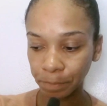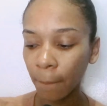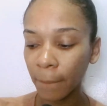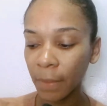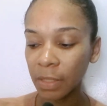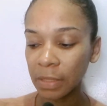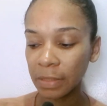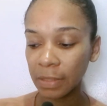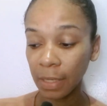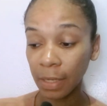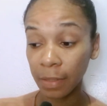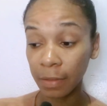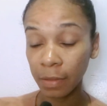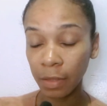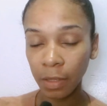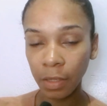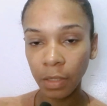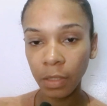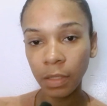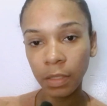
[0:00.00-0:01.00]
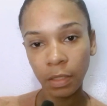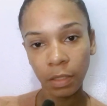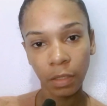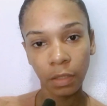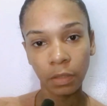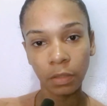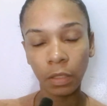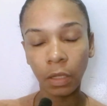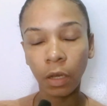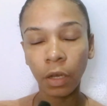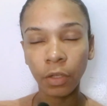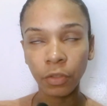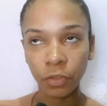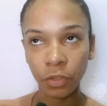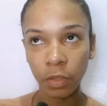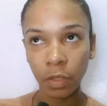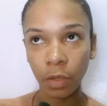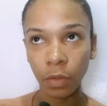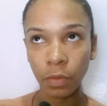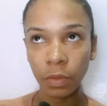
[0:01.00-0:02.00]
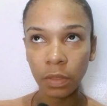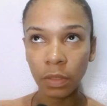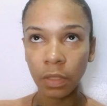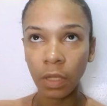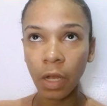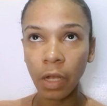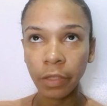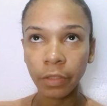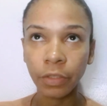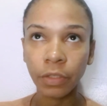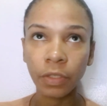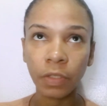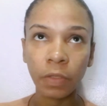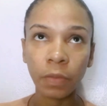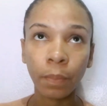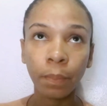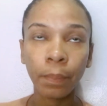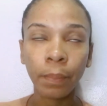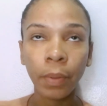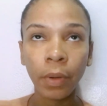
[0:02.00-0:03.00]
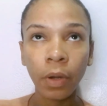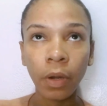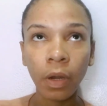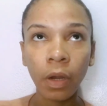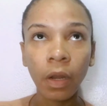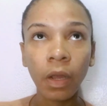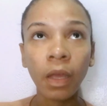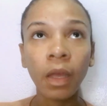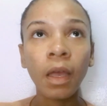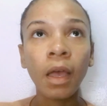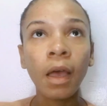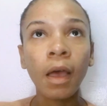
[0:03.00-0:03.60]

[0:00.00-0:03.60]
But I think $100,000 per